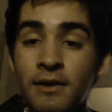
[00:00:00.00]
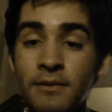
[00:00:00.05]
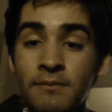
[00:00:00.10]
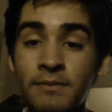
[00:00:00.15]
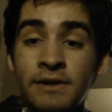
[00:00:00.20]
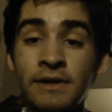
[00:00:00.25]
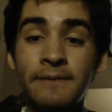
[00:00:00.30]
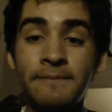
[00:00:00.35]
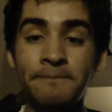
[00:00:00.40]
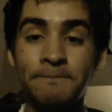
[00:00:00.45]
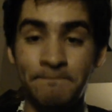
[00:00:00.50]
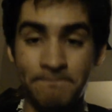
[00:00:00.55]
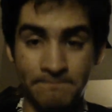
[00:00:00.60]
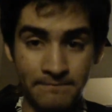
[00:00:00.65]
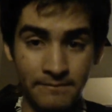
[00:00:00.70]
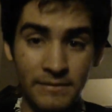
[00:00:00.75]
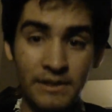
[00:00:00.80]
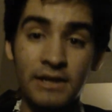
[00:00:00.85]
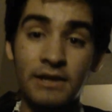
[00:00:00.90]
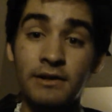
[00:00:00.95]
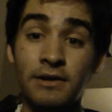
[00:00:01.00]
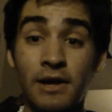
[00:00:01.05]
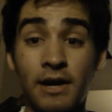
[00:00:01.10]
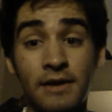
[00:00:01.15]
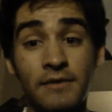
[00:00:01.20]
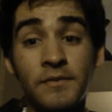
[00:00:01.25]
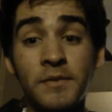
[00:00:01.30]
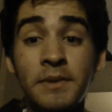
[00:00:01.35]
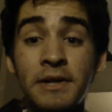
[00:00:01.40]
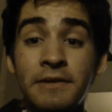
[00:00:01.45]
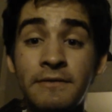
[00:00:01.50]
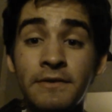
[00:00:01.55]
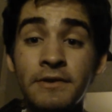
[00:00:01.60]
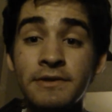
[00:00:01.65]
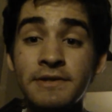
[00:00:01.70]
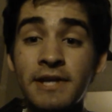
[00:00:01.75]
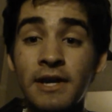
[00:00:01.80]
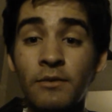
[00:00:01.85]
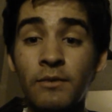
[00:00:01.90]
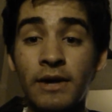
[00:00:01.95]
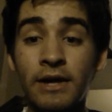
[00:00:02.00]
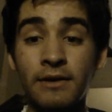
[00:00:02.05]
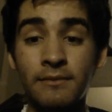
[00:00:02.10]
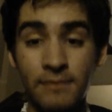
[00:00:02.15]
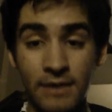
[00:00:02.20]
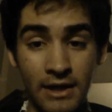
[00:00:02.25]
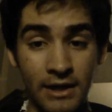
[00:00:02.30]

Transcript: But not everybody feels that way,